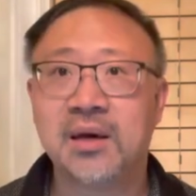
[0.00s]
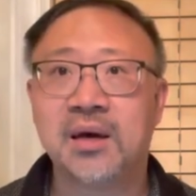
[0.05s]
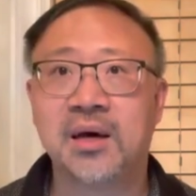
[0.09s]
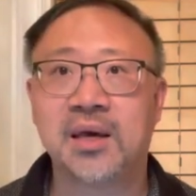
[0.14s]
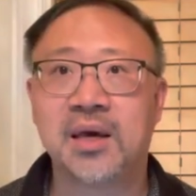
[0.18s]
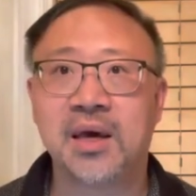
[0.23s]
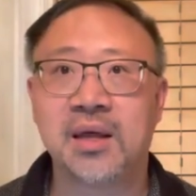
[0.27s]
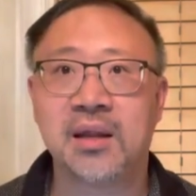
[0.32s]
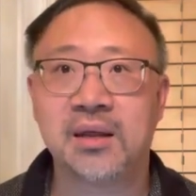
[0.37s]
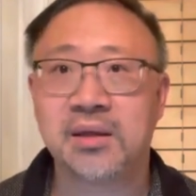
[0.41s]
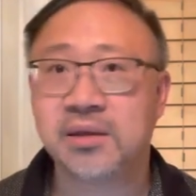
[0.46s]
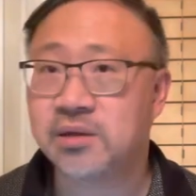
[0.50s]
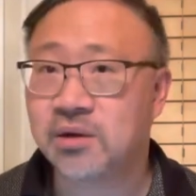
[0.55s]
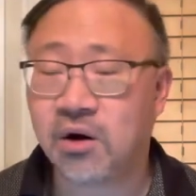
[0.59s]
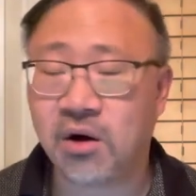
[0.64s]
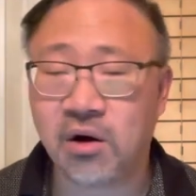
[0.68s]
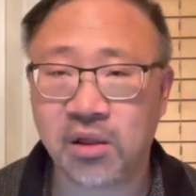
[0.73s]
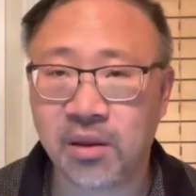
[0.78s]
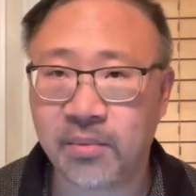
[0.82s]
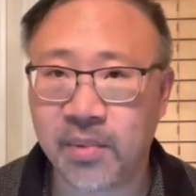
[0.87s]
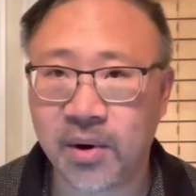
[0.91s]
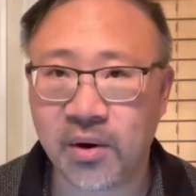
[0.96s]
Again, it's
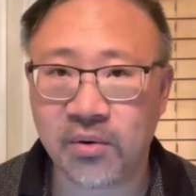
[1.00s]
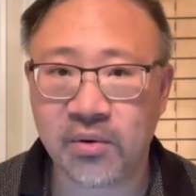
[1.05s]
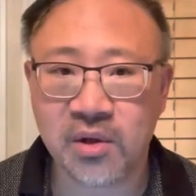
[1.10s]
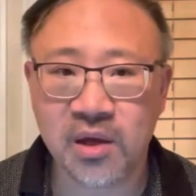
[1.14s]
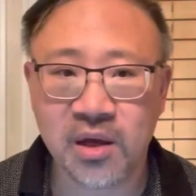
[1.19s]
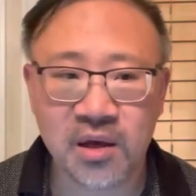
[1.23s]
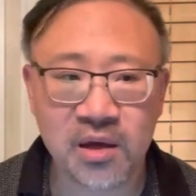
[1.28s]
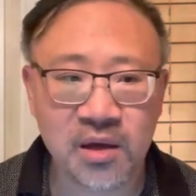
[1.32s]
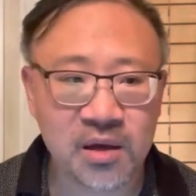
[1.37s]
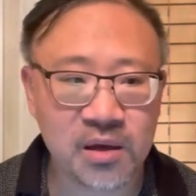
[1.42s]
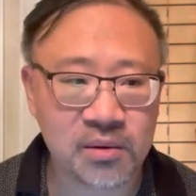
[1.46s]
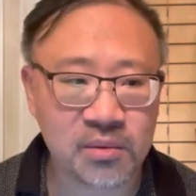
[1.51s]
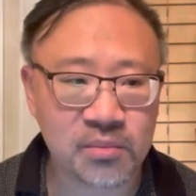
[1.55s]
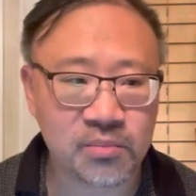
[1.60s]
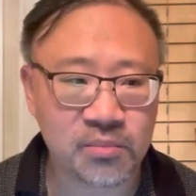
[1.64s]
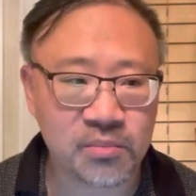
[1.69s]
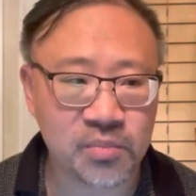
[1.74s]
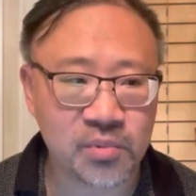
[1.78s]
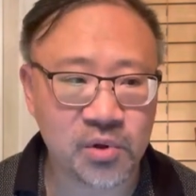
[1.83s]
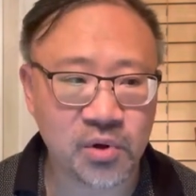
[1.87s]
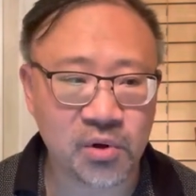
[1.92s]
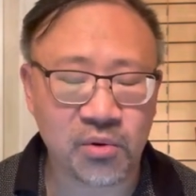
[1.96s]
all about
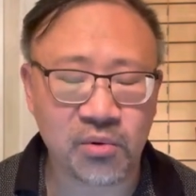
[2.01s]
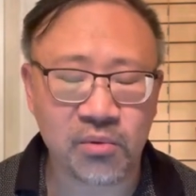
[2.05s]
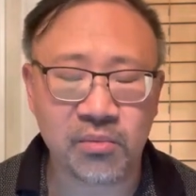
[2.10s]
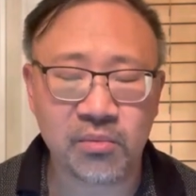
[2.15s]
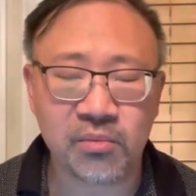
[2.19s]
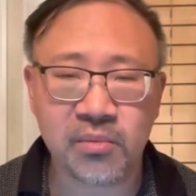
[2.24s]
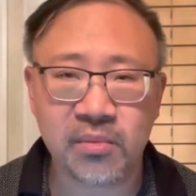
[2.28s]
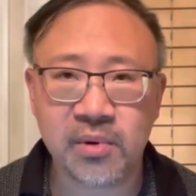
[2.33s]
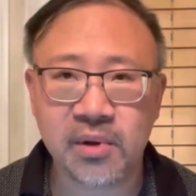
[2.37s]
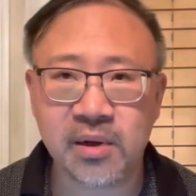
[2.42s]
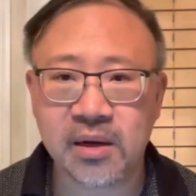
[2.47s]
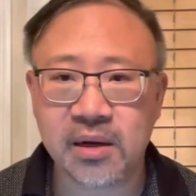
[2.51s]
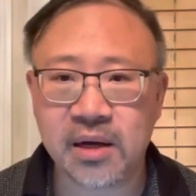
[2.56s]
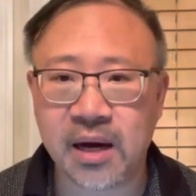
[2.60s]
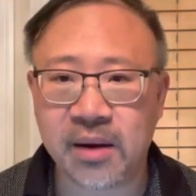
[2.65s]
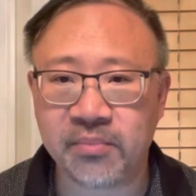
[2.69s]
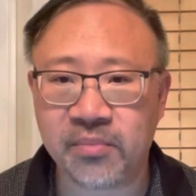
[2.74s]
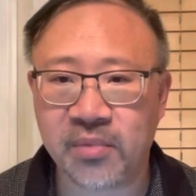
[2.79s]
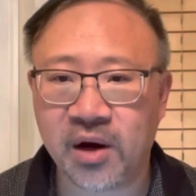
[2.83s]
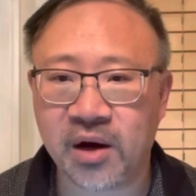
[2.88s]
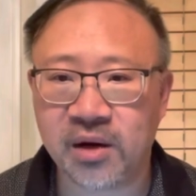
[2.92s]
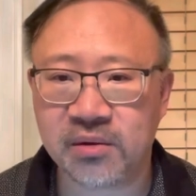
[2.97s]
you know I'm
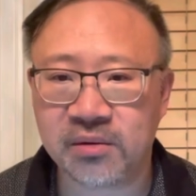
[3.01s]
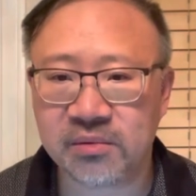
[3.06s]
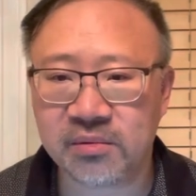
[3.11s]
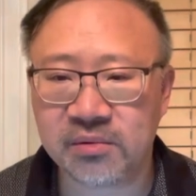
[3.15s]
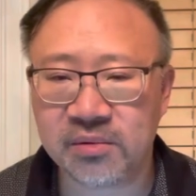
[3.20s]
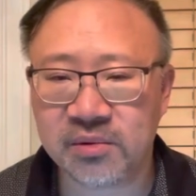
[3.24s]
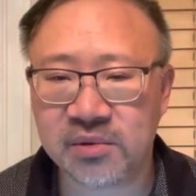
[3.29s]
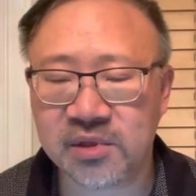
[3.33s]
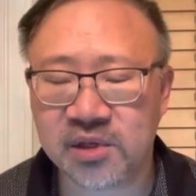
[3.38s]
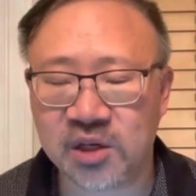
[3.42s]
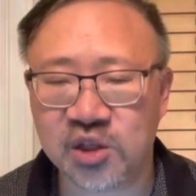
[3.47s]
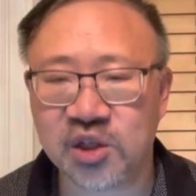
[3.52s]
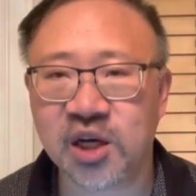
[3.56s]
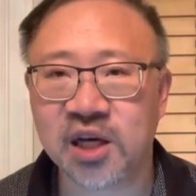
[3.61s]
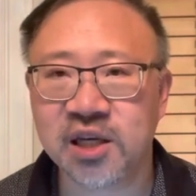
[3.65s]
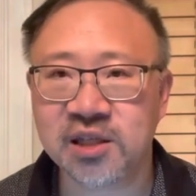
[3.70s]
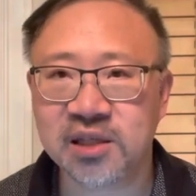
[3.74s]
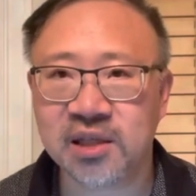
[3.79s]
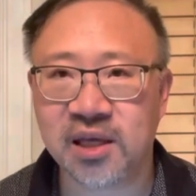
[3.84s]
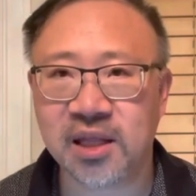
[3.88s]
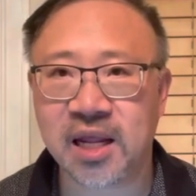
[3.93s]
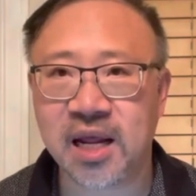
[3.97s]
not
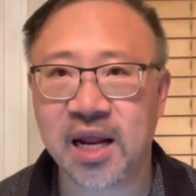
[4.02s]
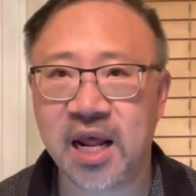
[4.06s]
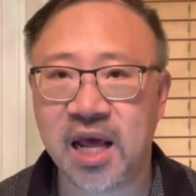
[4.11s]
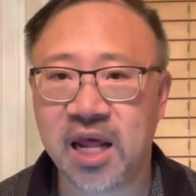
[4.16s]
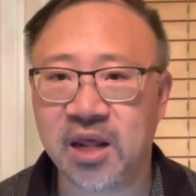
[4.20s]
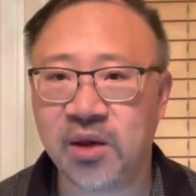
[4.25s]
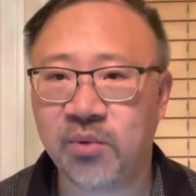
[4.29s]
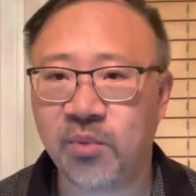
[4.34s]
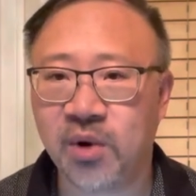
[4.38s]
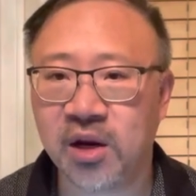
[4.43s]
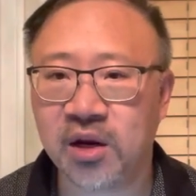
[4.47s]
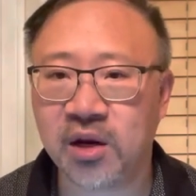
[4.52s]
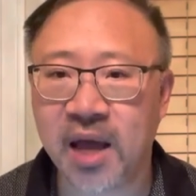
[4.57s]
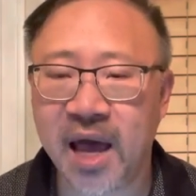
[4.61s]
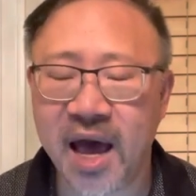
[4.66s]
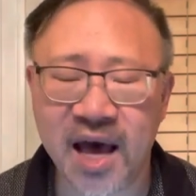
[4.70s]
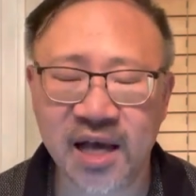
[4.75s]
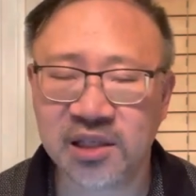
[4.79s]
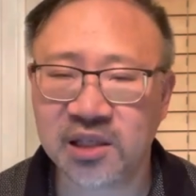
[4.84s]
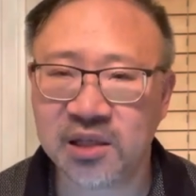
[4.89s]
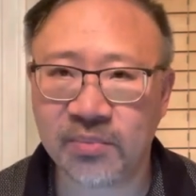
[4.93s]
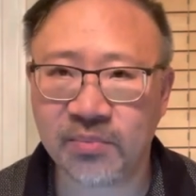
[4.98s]
suggesting that anyone
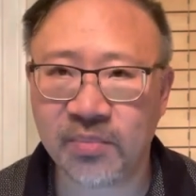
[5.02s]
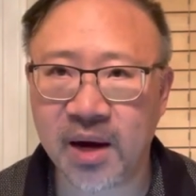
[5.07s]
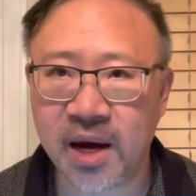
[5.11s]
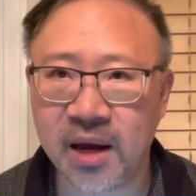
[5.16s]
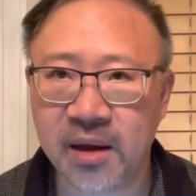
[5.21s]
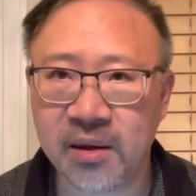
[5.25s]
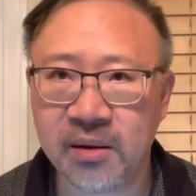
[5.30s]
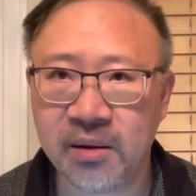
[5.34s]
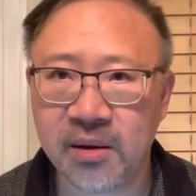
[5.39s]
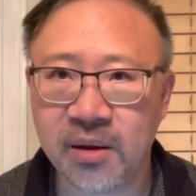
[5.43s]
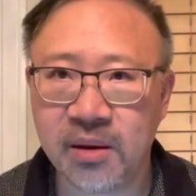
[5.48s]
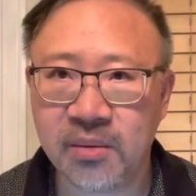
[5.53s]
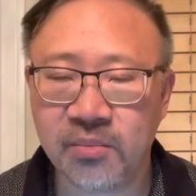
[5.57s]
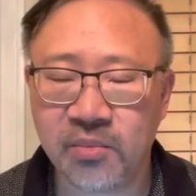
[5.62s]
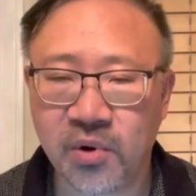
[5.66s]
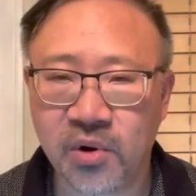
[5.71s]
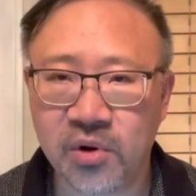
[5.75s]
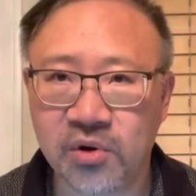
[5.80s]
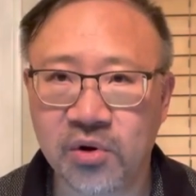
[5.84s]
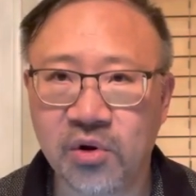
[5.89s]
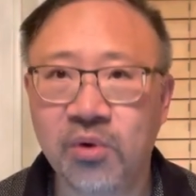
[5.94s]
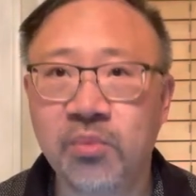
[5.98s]
has to buy
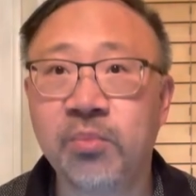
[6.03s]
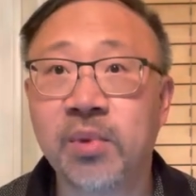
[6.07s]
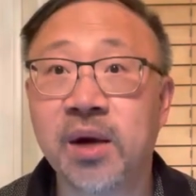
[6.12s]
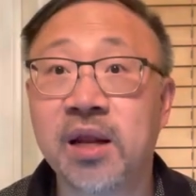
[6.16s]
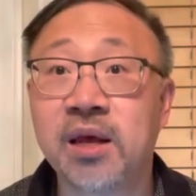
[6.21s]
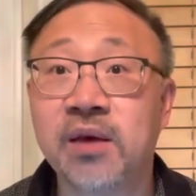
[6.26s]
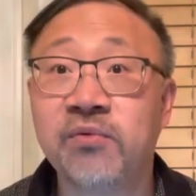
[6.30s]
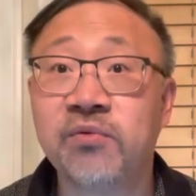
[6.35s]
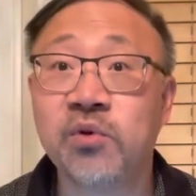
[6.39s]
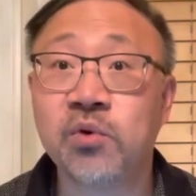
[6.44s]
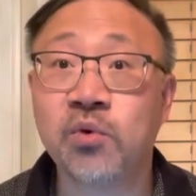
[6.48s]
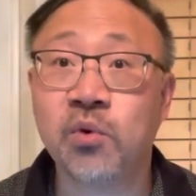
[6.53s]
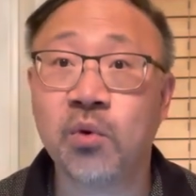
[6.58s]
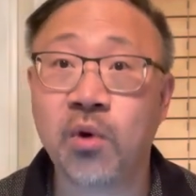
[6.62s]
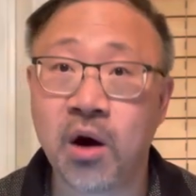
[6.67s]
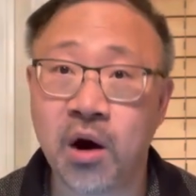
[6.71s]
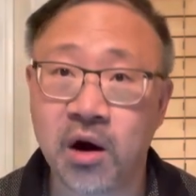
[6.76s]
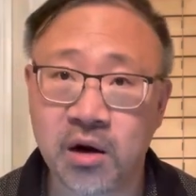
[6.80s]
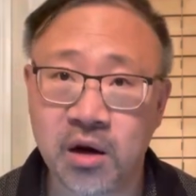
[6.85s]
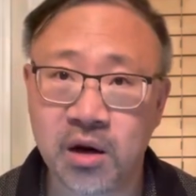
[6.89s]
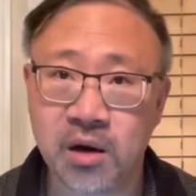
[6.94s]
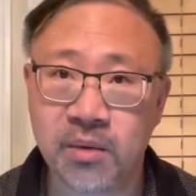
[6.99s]
Bordeaux, but if you are
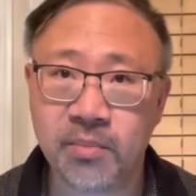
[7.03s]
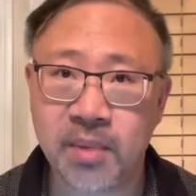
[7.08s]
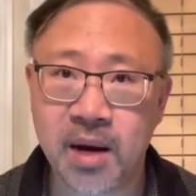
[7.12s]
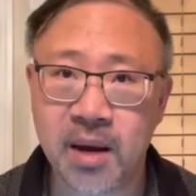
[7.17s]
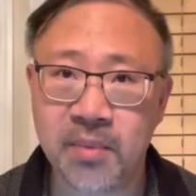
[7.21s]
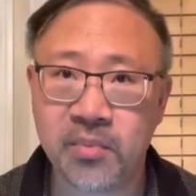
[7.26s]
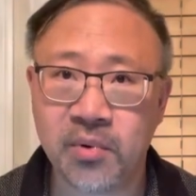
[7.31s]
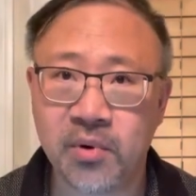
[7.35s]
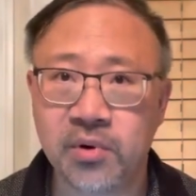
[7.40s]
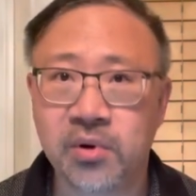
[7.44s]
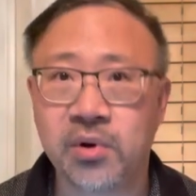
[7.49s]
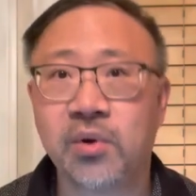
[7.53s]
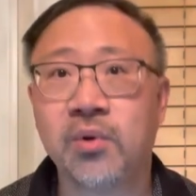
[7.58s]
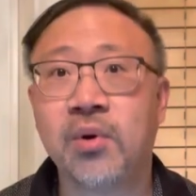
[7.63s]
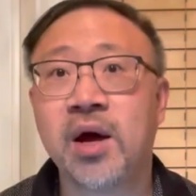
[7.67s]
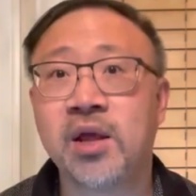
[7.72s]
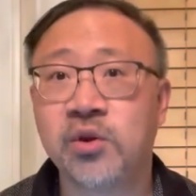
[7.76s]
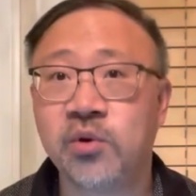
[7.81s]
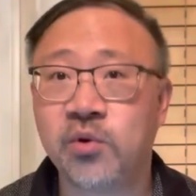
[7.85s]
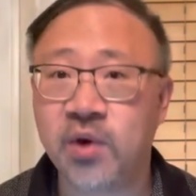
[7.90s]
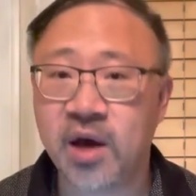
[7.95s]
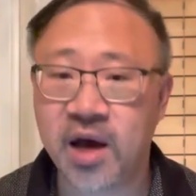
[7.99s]
going to buy Bordeaux and
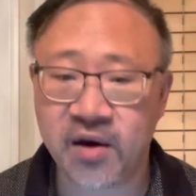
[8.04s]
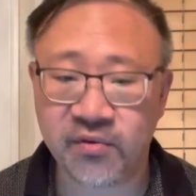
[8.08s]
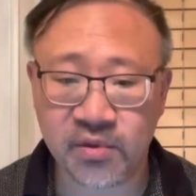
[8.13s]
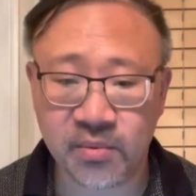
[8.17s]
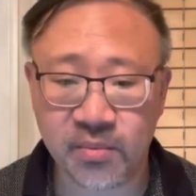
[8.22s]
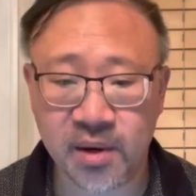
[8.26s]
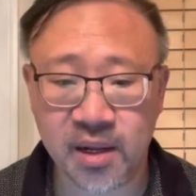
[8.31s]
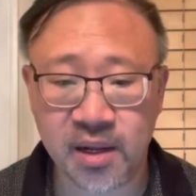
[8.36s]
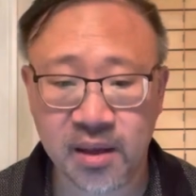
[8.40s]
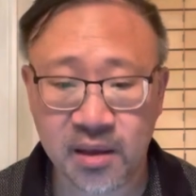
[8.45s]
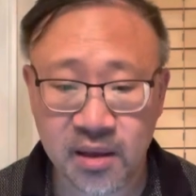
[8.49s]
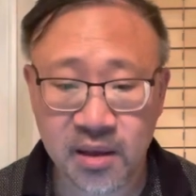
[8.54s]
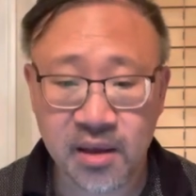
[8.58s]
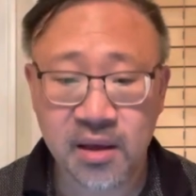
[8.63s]
you have the money,